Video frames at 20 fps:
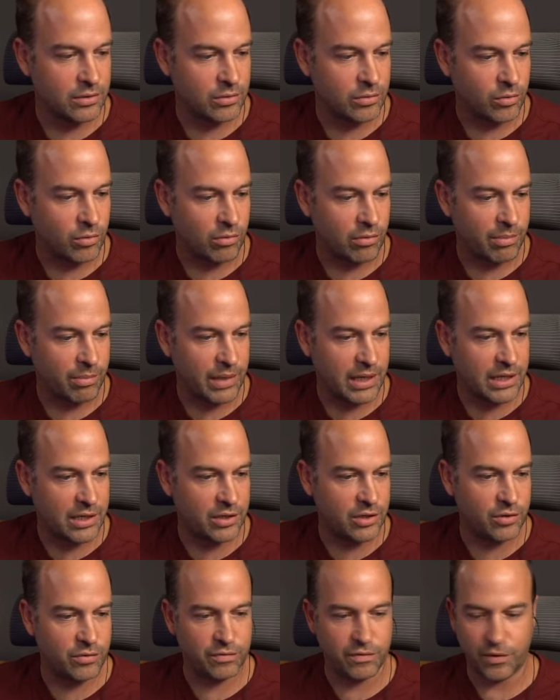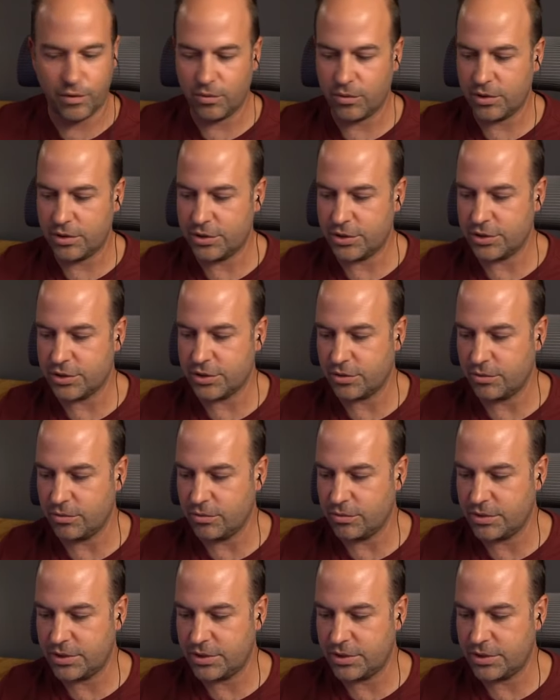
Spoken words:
Or we make a new folder just called